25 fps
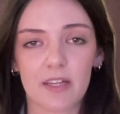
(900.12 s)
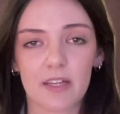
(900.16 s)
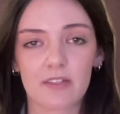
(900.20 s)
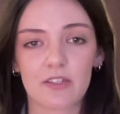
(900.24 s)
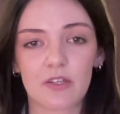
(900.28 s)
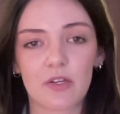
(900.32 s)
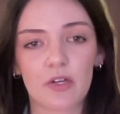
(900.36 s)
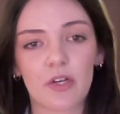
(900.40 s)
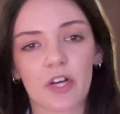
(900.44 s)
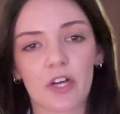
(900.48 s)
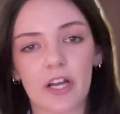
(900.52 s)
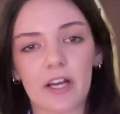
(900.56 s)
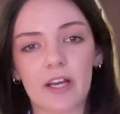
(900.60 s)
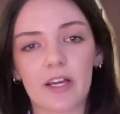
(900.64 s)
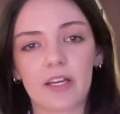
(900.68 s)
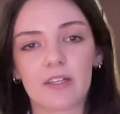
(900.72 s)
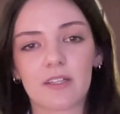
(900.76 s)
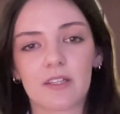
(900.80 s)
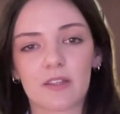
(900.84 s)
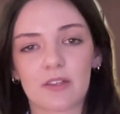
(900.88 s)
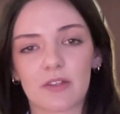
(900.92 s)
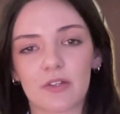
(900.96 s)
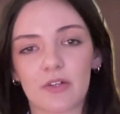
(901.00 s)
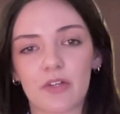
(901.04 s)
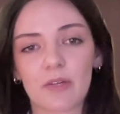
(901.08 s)

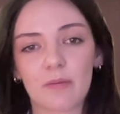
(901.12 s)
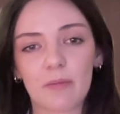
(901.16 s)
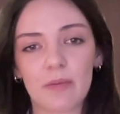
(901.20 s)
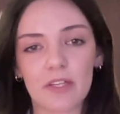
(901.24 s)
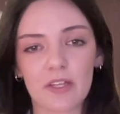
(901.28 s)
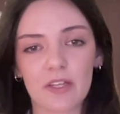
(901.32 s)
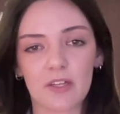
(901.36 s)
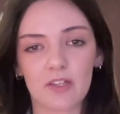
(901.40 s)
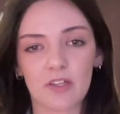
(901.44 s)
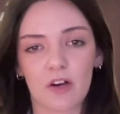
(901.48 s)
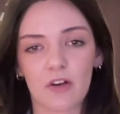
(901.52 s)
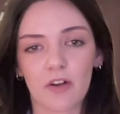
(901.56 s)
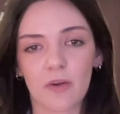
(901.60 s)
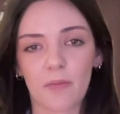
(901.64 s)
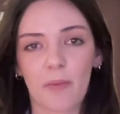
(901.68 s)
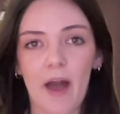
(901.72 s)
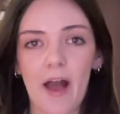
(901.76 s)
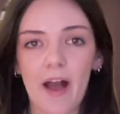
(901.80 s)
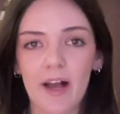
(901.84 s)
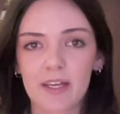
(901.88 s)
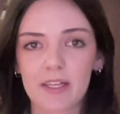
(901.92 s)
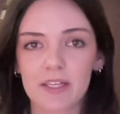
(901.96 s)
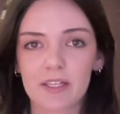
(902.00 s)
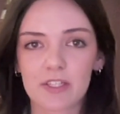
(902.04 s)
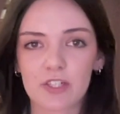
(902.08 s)
Ukraine a $30 million
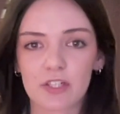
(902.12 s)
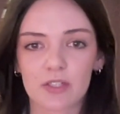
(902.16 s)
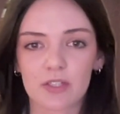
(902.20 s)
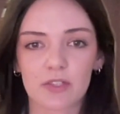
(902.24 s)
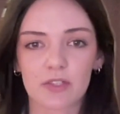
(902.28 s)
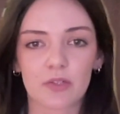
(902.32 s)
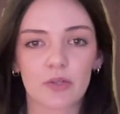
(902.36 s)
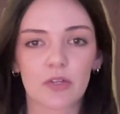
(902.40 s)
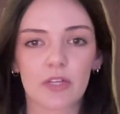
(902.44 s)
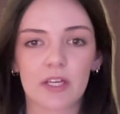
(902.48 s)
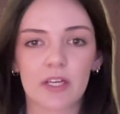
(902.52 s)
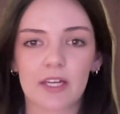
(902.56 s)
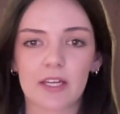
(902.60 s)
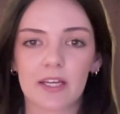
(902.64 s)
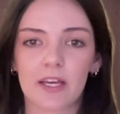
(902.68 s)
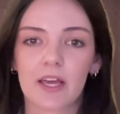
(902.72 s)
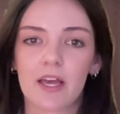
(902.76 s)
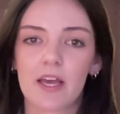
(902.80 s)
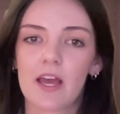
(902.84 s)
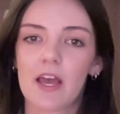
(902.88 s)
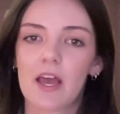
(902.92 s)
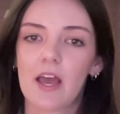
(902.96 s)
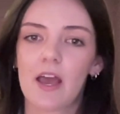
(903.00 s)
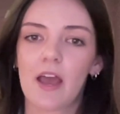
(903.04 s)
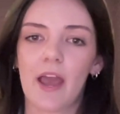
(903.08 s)
package, including
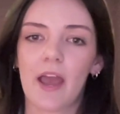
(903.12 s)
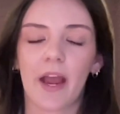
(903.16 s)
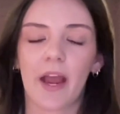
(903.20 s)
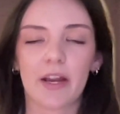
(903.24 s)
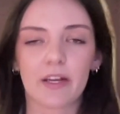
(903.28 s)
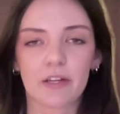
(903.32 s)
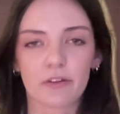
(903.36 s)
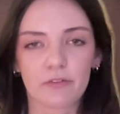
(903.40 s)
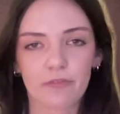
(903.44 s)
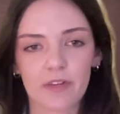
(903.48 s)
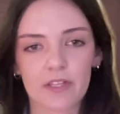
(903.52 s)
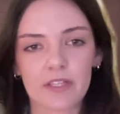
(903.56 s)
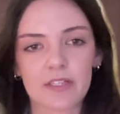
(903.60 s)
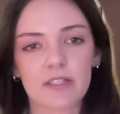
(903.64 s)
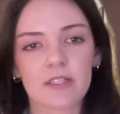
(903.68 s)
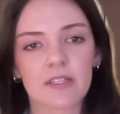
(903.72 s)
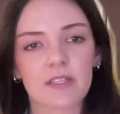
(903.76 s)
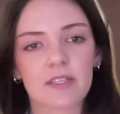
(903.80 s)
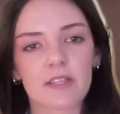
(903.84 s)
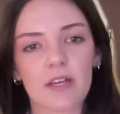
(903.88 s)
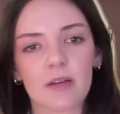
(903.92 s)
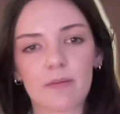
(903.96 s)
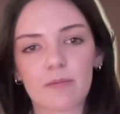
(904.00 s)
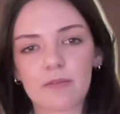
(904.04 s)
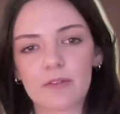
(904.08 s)
air defense
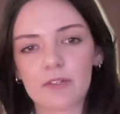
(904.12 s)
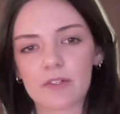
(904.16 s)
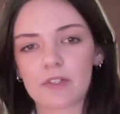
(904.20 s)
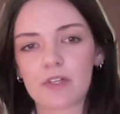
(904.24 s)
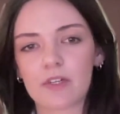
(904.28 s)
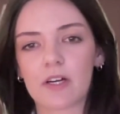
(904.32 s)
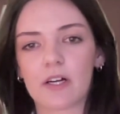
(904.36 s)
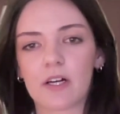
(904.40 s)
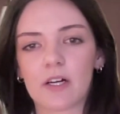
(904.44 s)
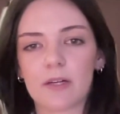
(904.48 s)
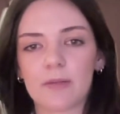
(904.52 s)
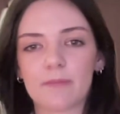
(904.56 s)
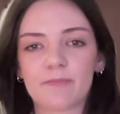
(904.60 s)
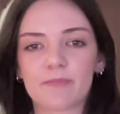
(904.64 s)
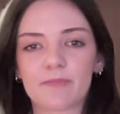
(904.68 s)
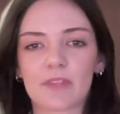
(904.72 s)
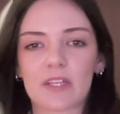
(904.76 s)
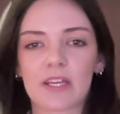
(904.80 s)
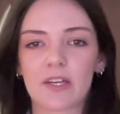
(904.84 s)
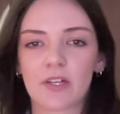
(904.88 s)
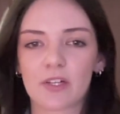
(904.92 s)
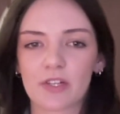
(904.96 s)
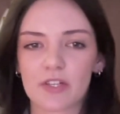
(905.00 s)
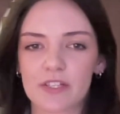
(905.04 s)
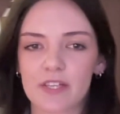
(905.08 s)

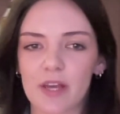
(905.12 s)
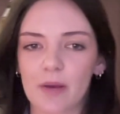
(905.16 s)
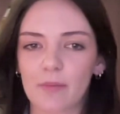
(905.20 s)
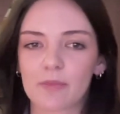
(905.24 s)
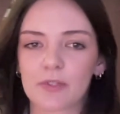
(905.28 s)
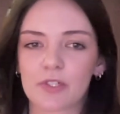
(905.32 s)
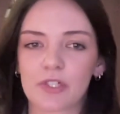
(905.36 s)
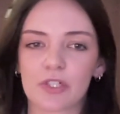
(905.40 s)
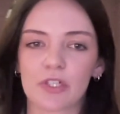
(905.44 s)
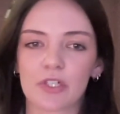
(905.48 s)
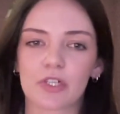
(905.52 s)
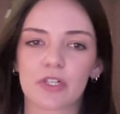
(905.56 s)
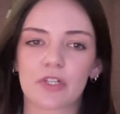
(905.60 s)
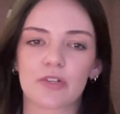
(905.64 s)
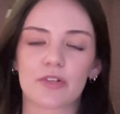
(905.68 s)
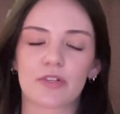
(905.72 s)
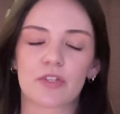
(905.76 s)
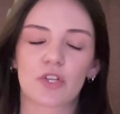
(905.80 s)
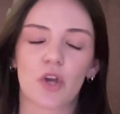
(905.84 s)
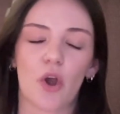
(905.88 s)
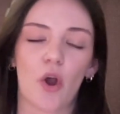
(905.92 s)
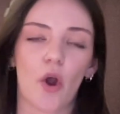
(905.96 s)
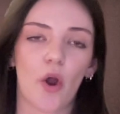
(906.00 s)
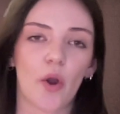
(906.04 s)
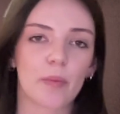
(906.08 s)

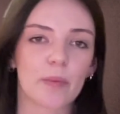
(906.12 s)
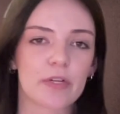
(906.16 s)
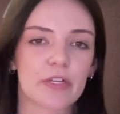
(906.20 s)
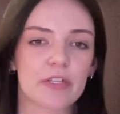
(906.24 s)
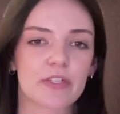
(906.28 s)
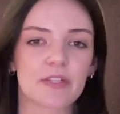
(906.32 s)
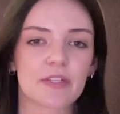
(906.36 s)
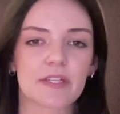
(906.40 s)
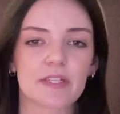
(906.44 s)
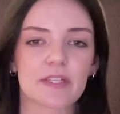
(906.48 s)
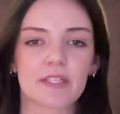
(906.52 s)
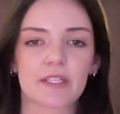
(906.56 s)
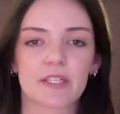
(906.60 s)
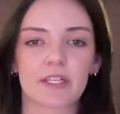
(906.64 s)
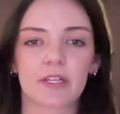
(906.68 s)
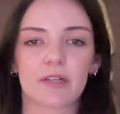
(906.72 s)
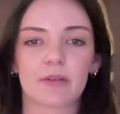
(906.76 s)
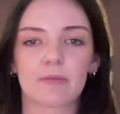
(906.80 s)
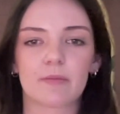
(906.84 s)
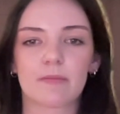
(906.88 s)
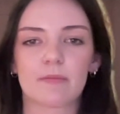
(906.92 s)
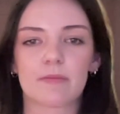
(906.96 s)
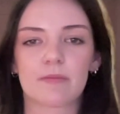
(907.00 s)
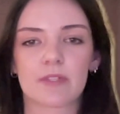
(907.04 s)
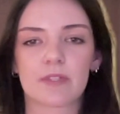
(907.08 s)
interceptors, armor
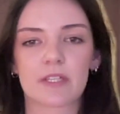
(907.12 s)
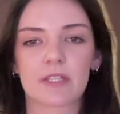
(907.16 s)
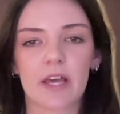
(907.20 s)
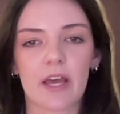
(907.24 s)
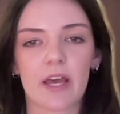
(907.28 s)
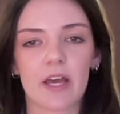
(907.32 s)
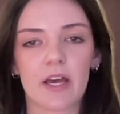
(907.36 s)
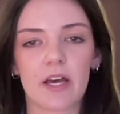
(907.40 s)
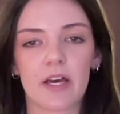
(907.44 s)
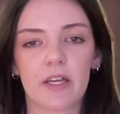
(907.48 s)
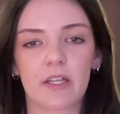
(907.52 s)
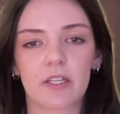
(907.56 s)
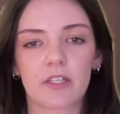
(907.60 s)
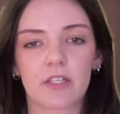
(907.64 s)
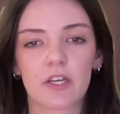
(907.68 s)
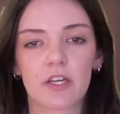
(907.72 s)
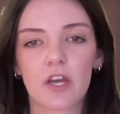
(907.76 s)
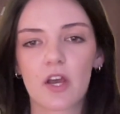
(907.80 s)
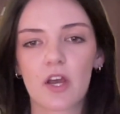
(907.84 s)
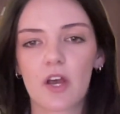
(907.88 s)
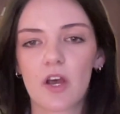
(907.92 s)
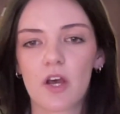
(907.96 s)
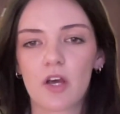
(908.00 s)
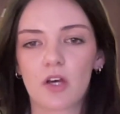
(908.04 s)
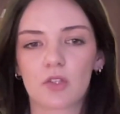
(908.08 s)
systems, and
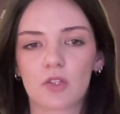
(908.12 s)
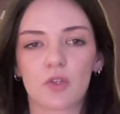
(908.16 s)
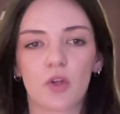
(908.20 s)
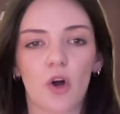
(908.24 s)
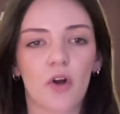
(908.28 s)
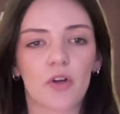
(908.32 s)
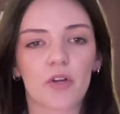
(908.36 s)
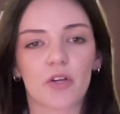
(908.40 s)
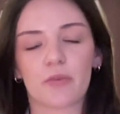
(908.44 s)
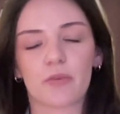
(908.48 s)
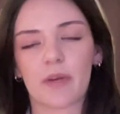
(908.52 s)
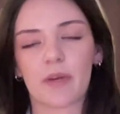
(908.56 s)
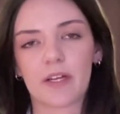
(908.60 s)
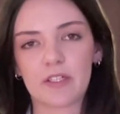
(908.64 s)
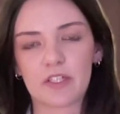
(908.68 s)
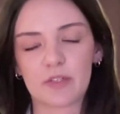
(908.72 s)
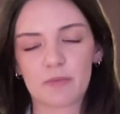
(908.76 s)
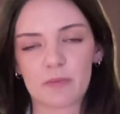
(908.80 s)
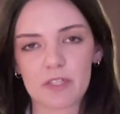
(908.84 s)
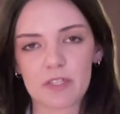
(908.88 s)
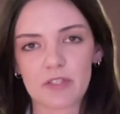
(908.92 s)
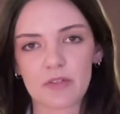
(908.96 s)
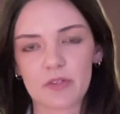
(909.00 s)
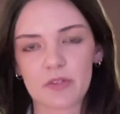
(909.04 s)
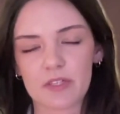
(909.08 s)
longer-range
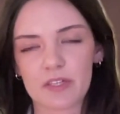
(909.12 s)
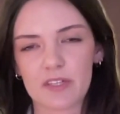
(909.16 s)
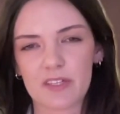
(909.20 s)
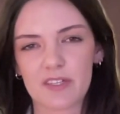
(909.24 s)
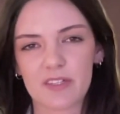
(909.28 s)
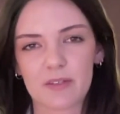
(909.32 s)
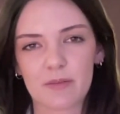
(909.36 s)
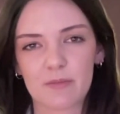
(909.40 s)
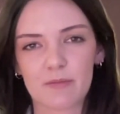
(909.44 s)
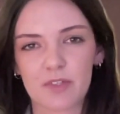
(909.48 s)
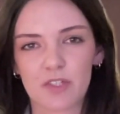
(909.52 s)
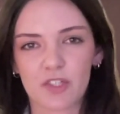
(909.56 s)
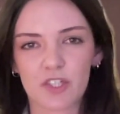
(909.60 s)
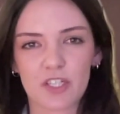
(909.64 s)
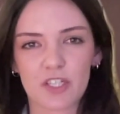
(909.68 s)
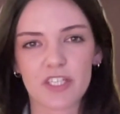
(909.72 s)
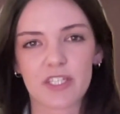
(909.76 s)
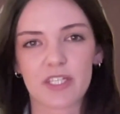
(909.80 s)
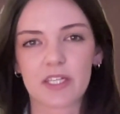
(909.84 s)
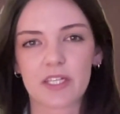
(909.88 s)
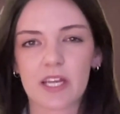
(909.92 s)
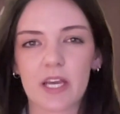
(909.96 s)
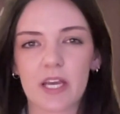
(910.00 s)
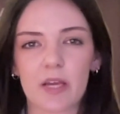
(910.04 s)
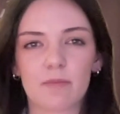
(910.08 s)
missile systems,
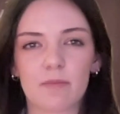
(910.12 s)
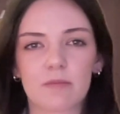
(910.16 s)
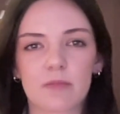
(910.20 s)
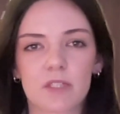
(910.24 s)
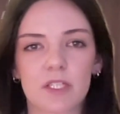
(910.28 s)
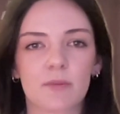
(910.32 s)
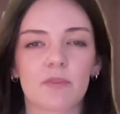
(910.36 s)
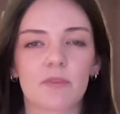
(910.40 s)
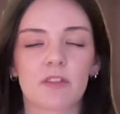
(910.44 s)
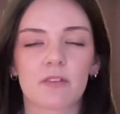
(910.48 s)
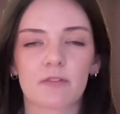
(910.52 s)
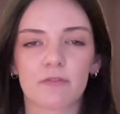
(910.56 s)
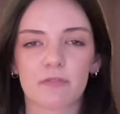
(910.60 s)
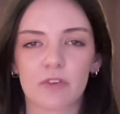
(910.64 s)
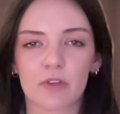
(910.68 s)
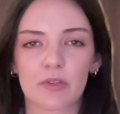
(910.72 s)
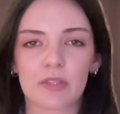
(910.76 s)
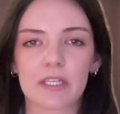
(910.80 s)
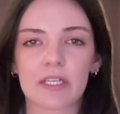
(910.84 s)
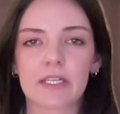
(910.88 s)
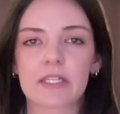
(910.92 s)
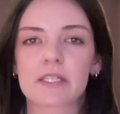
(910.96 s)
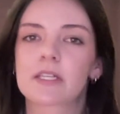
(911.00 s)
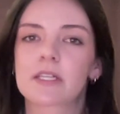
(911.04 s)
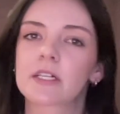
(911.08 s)
just to name some of the few
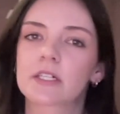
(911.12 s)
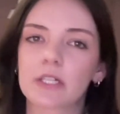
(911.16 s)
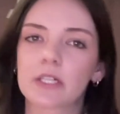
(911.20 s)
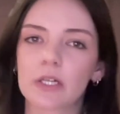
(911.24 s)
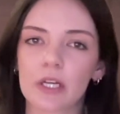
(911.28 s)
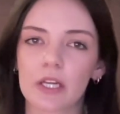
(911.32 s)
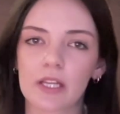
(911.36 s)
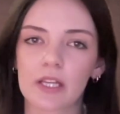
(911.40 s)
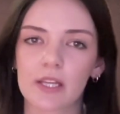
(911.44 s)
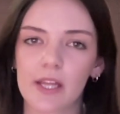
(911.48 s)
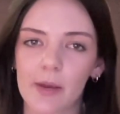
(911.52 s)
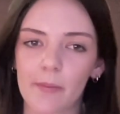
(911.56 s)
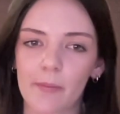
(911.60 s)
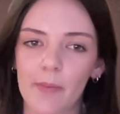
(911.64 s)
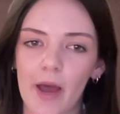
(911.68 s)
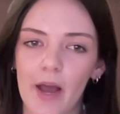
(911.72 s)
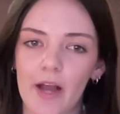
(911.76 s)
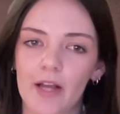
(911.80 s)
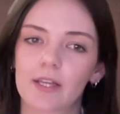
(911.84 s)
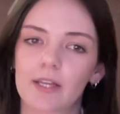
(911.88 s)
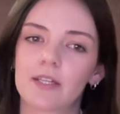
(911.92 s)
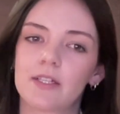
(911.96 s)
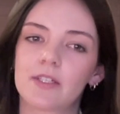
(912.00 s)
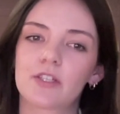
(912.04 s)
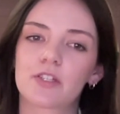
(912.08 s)
things included in that
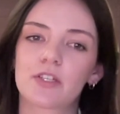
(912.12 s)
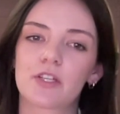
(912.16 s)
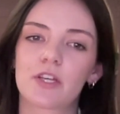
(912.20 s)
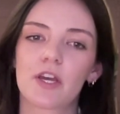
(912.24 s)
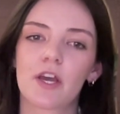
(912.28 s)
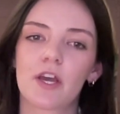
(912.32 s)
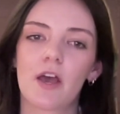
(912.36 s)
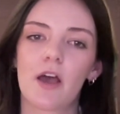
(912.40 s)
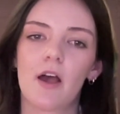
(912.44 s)
package.